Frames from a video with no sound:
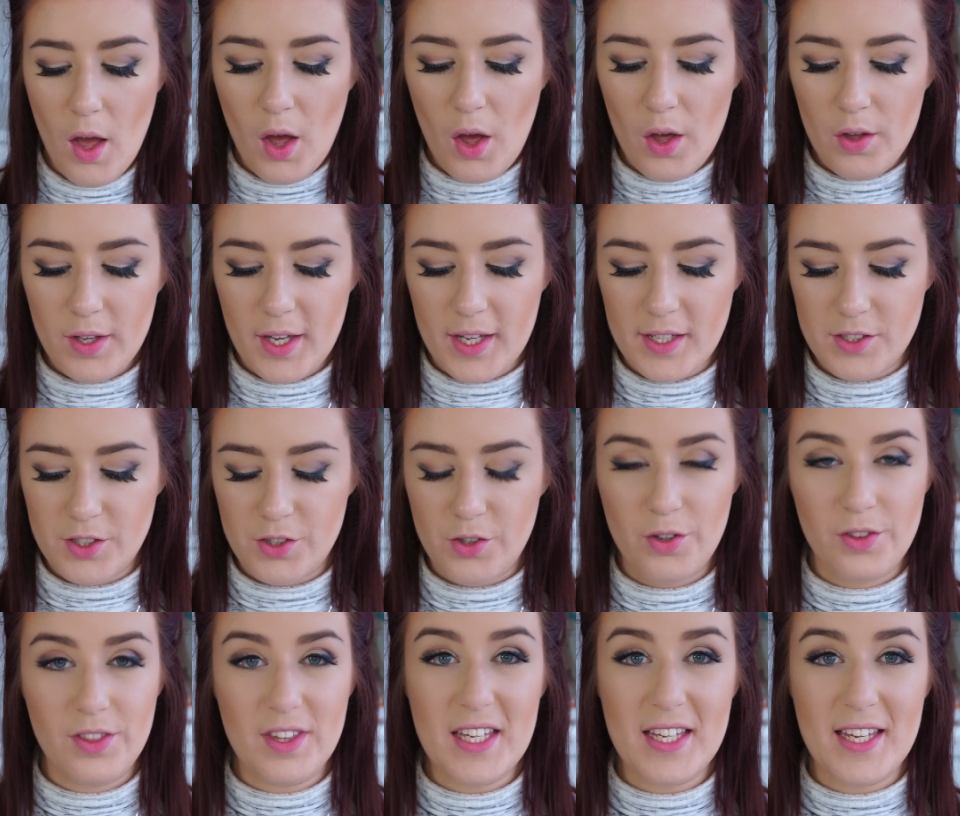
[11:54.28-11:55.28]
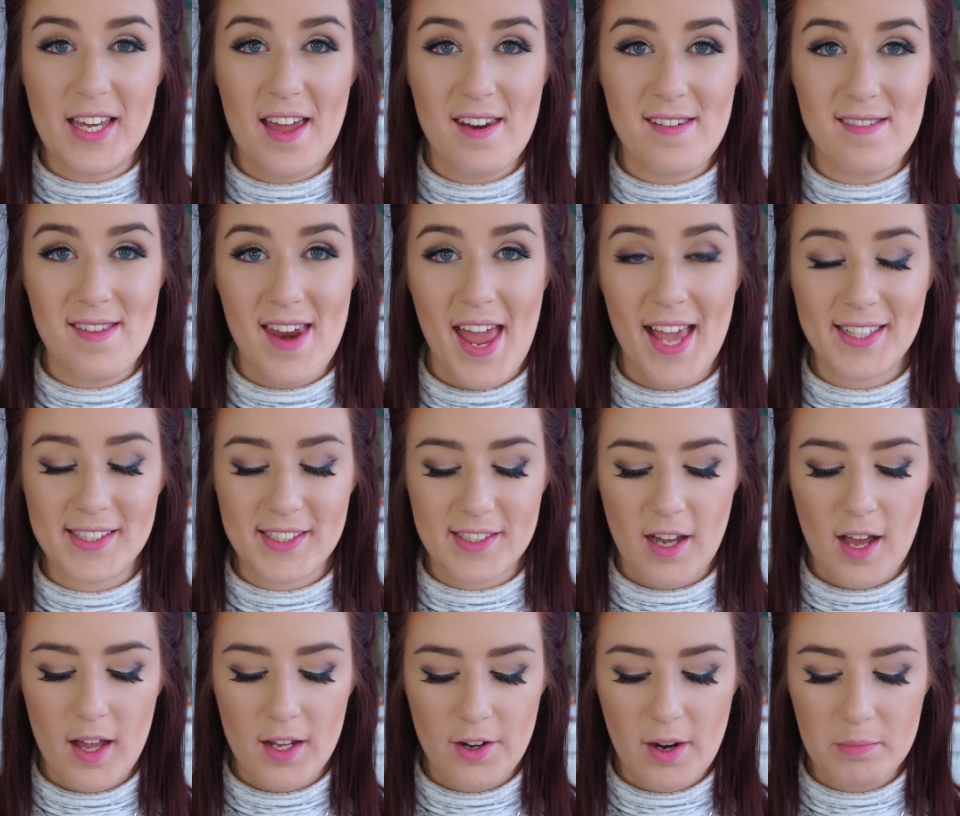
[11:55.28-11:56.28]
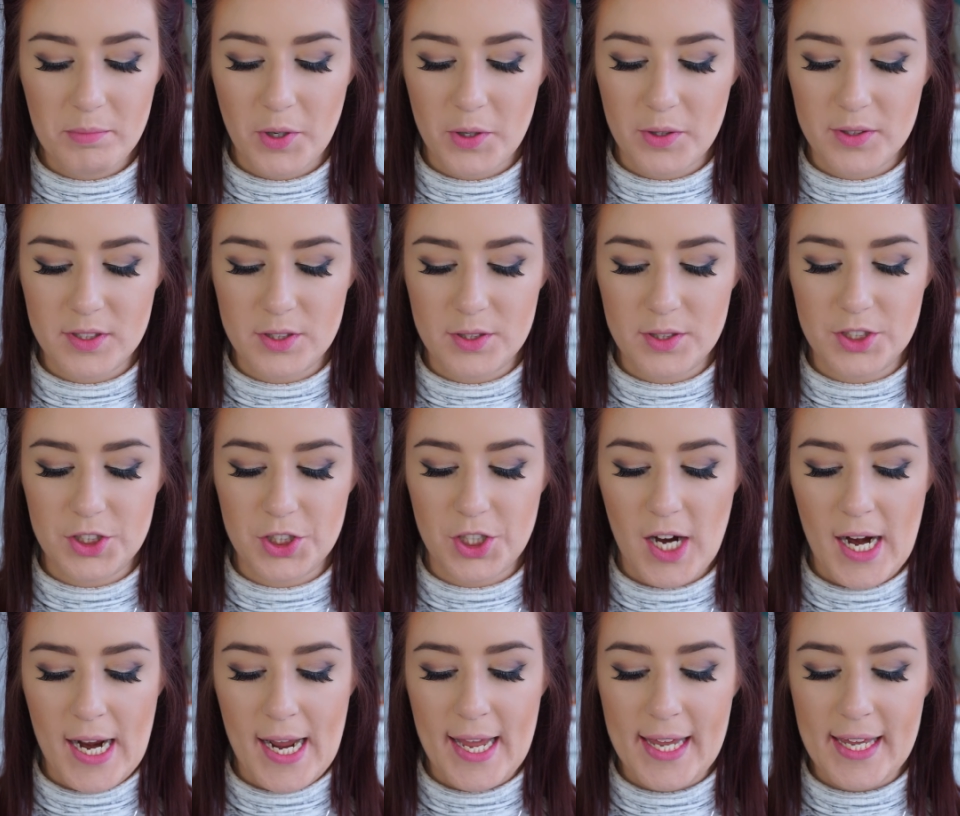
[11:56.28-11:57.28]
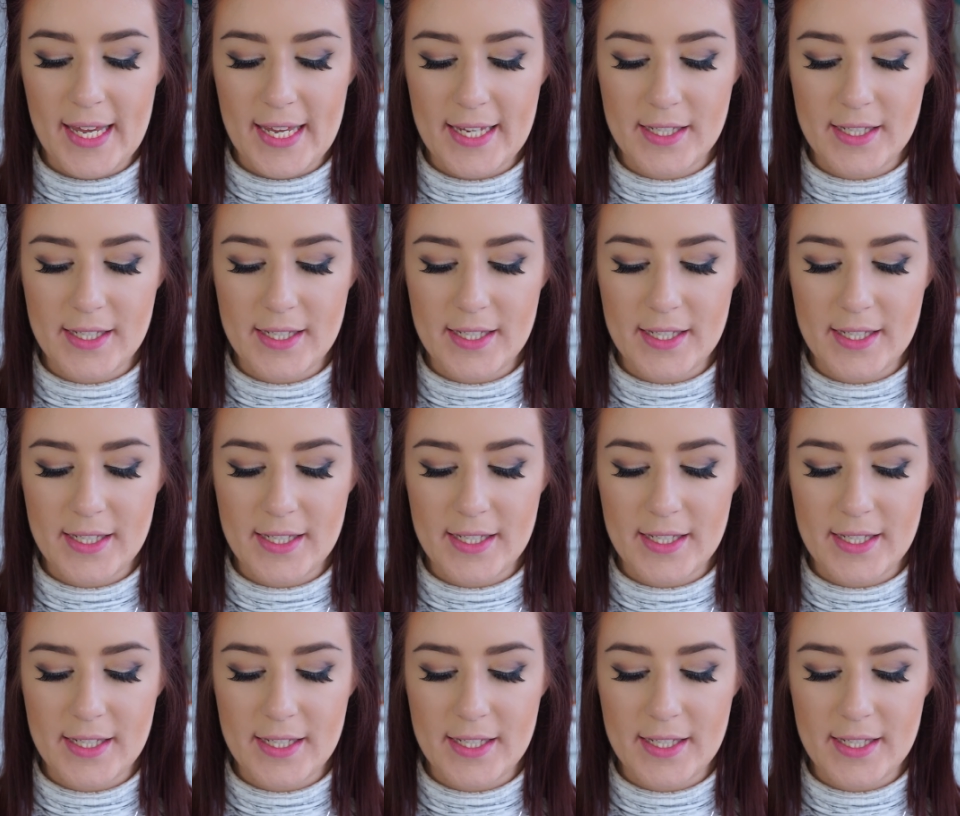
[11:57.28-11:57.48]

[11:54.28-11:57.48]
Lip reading: Okay, so the next color I'm going to try